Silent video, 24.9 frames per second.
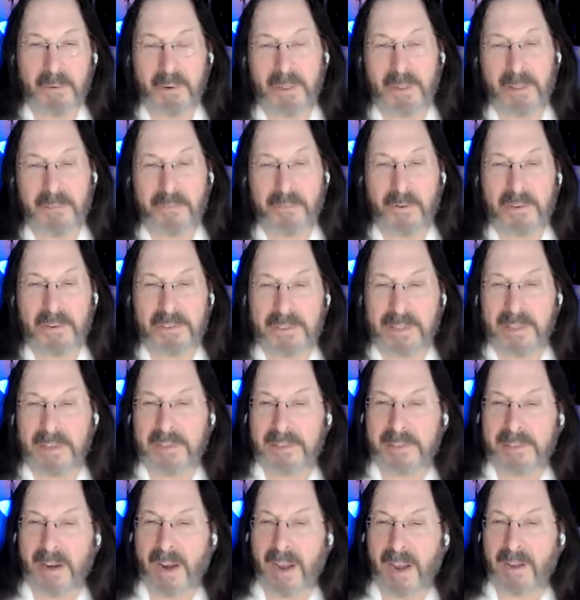So, one of the first
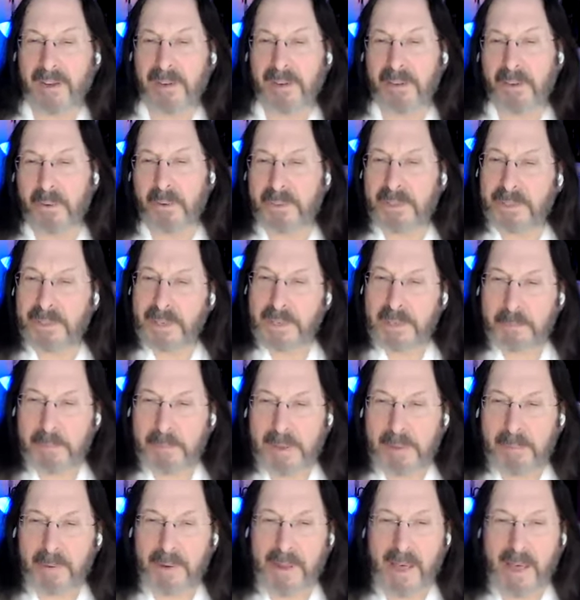things that I can do is teach
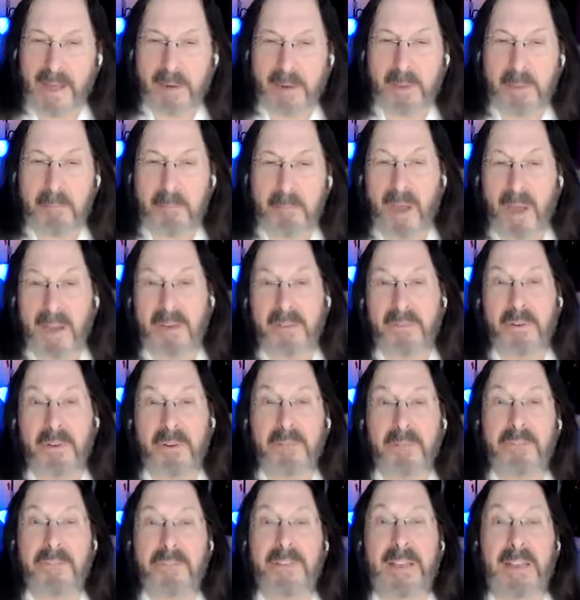people how to be
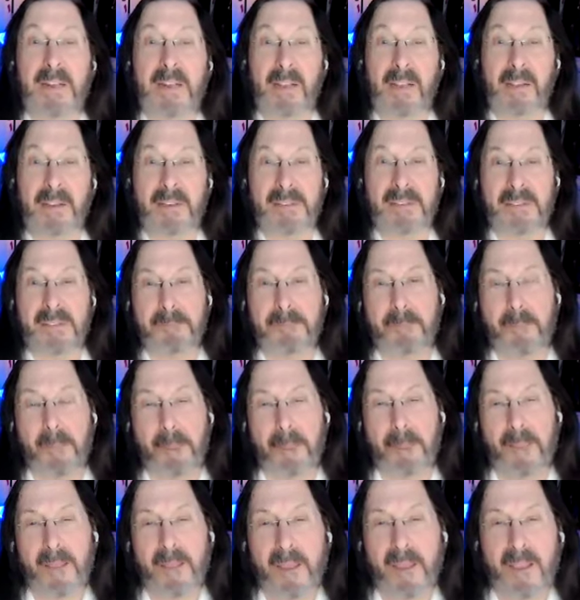mindful of feelings.
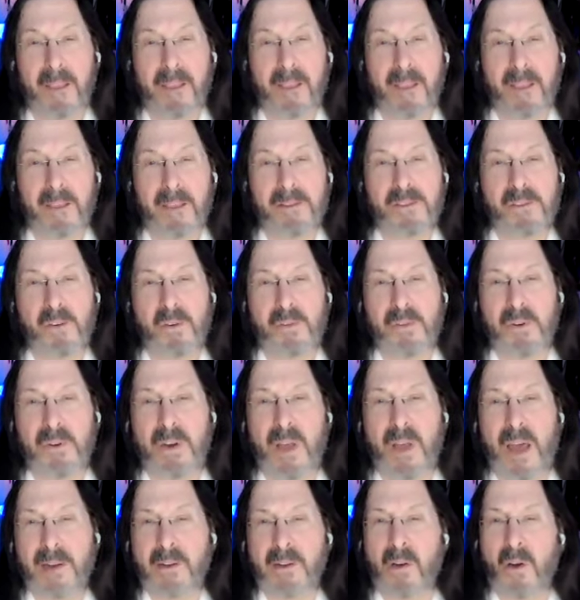So they're
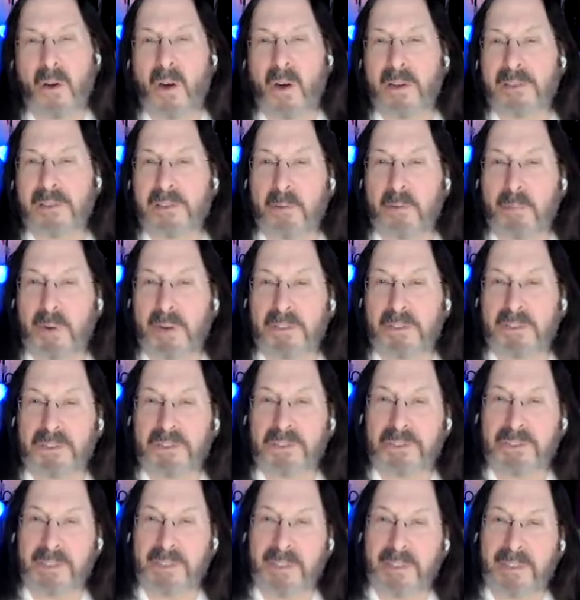not caught so
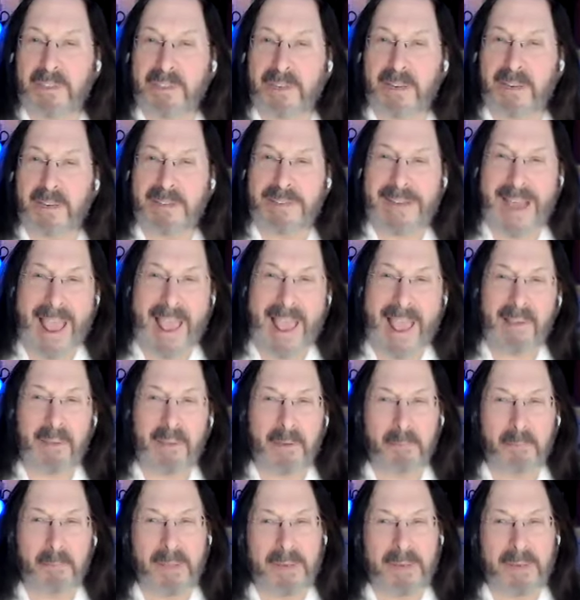much in
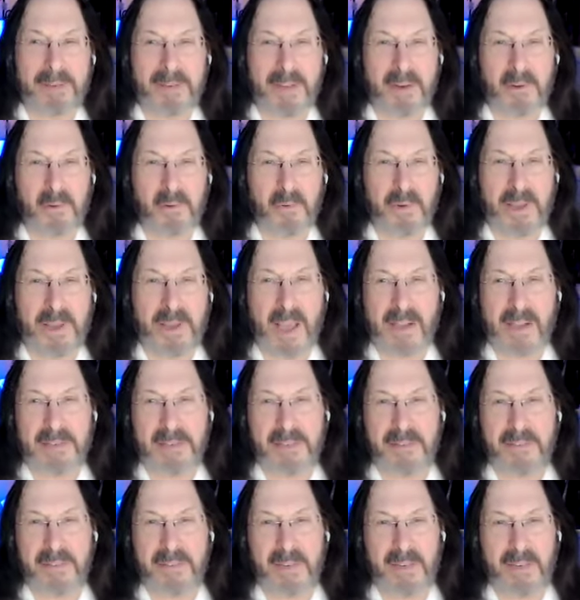entanglement and
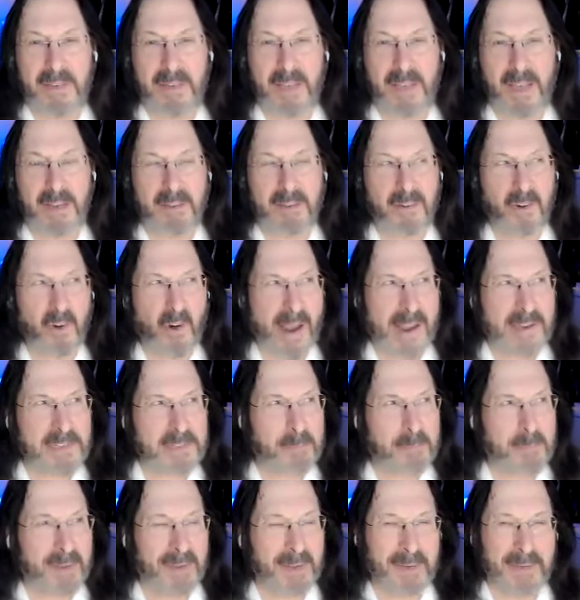reactivity and
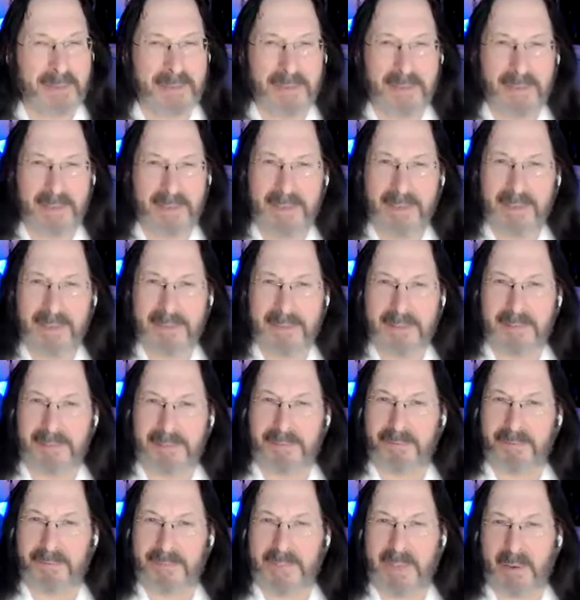grasping
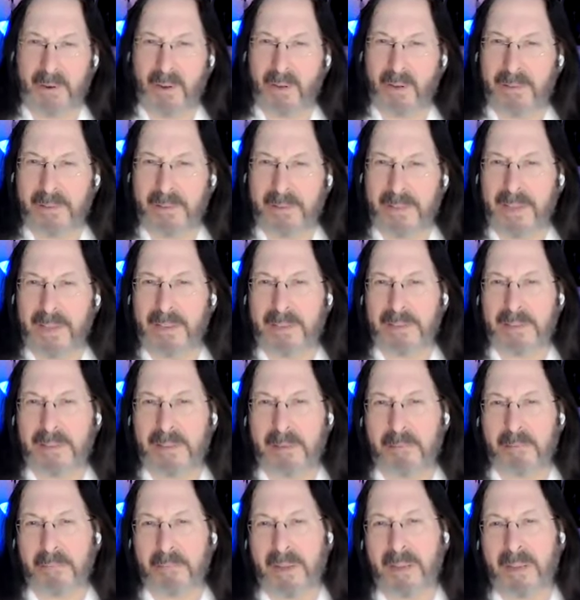and all the things
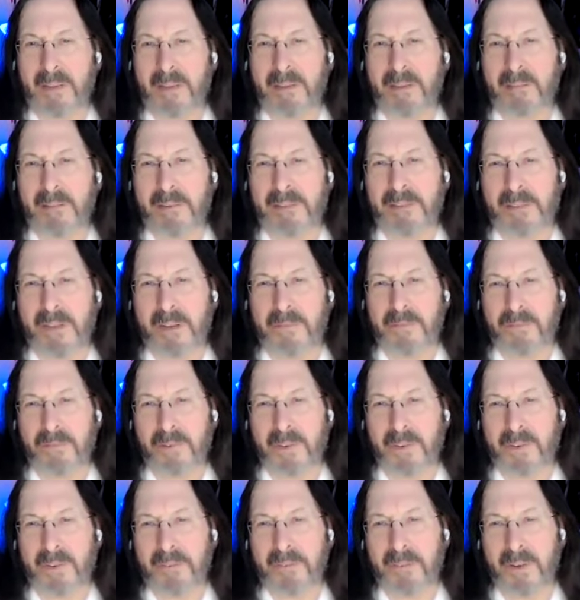that make the
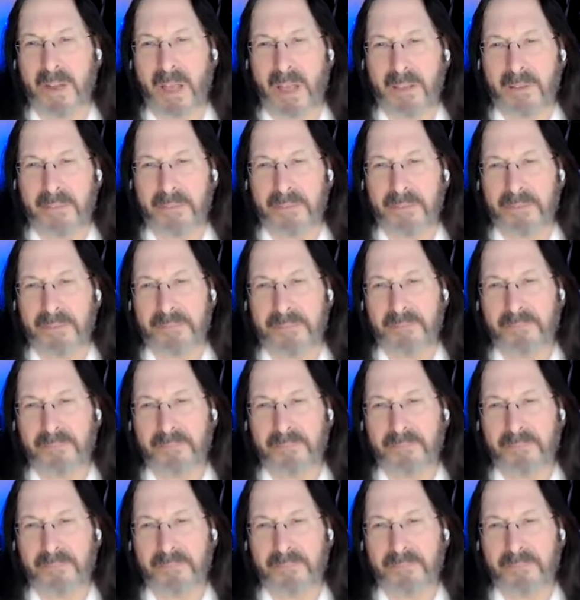suffering of life